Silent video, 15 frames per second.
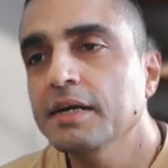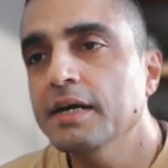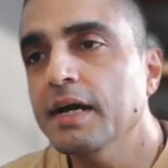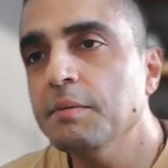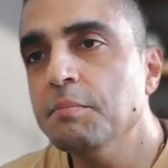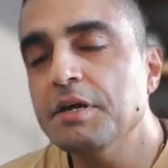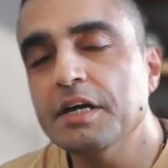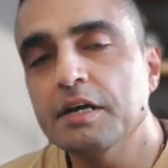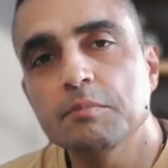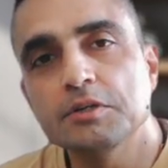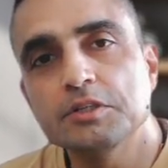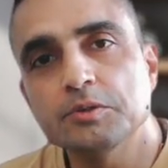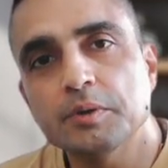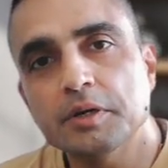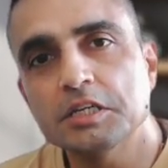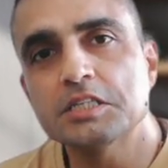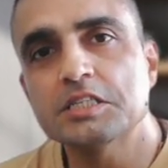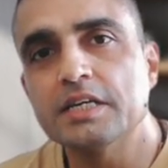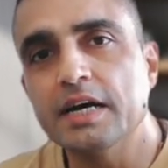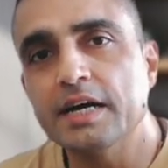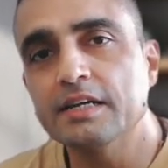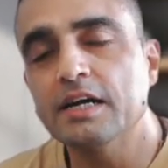and being able to
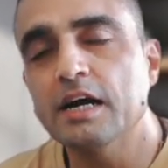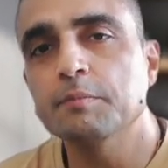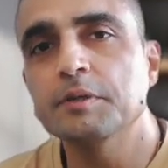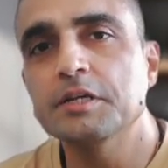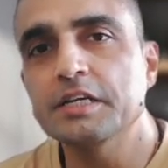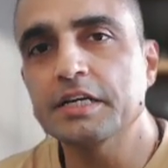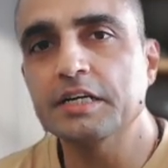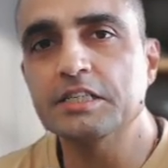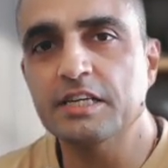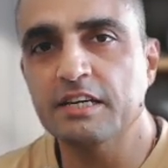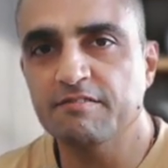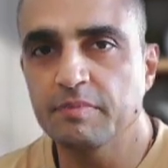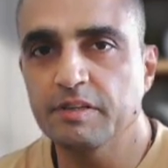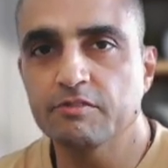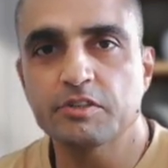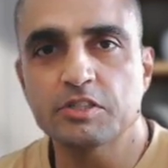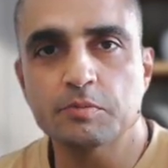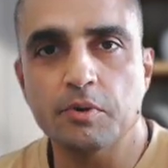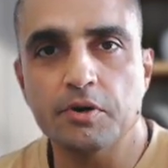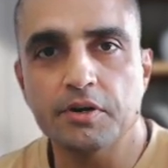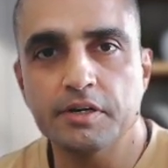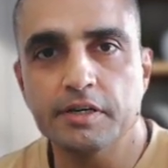understand how many tickets have been
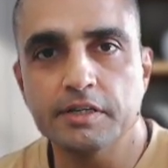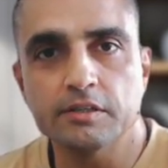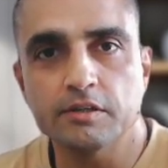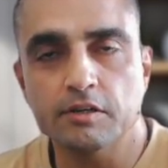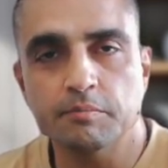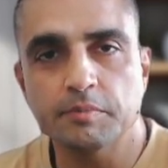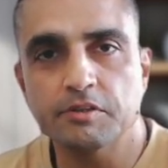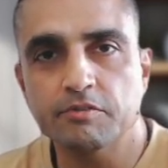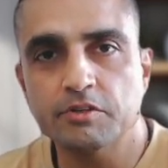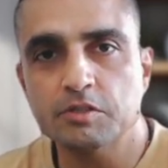responded and not been